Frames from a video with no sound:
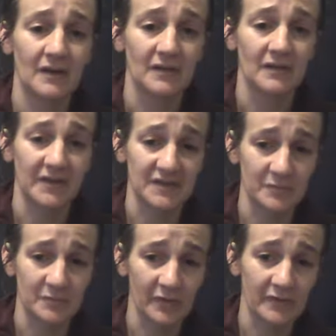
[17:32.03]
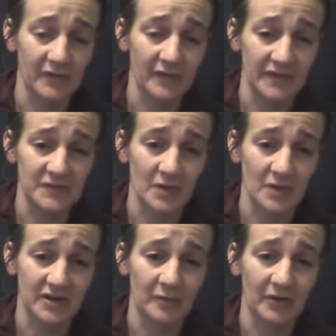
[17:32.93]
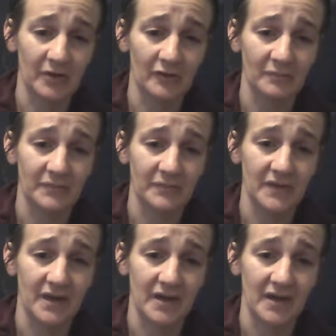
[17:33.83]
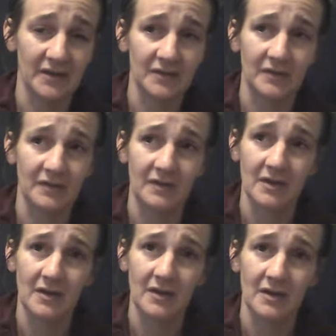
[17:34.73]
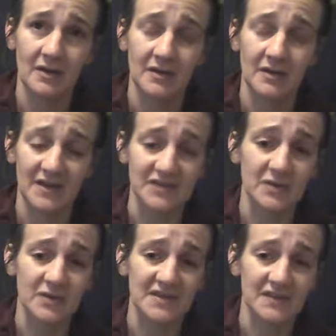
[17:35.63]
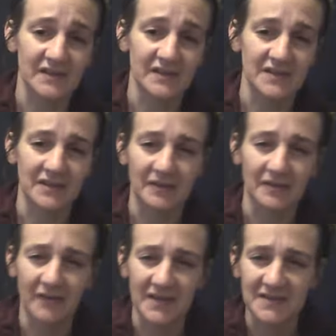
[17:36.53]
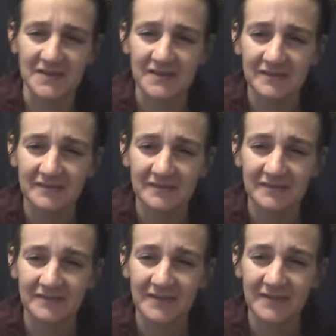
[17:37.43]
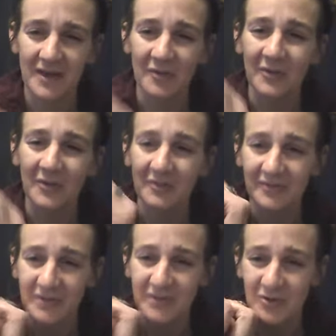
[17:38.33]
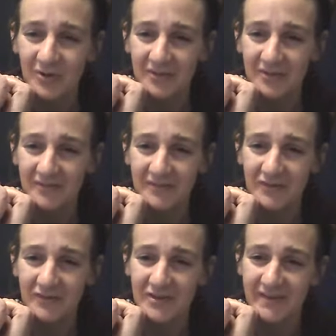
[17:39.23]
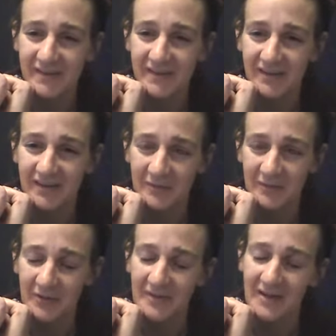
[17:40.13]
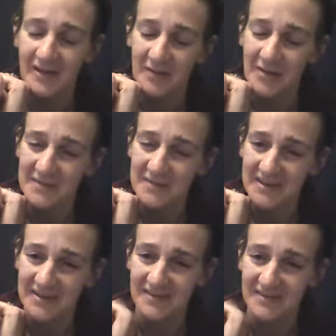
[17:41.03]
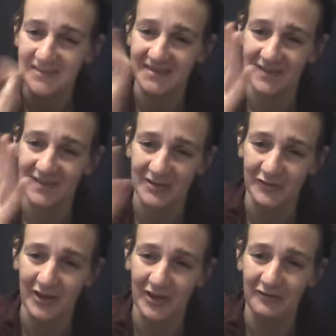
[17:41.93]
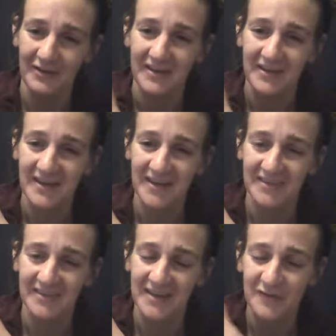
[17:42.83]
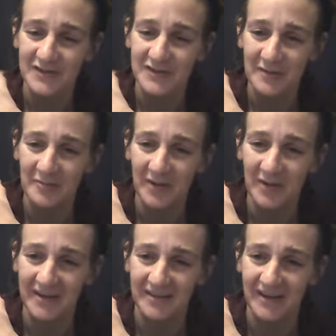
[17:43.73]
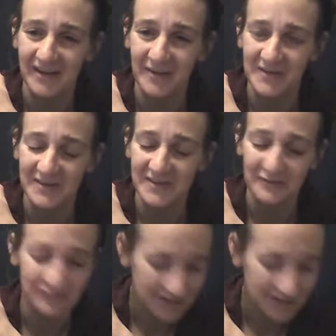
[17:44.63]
like this wand in the middle. And yes, you can solicit the advice. Well, cool, Grizzly Animal. I'm Nikki, Flash Love, and thank you for stopping by. I always love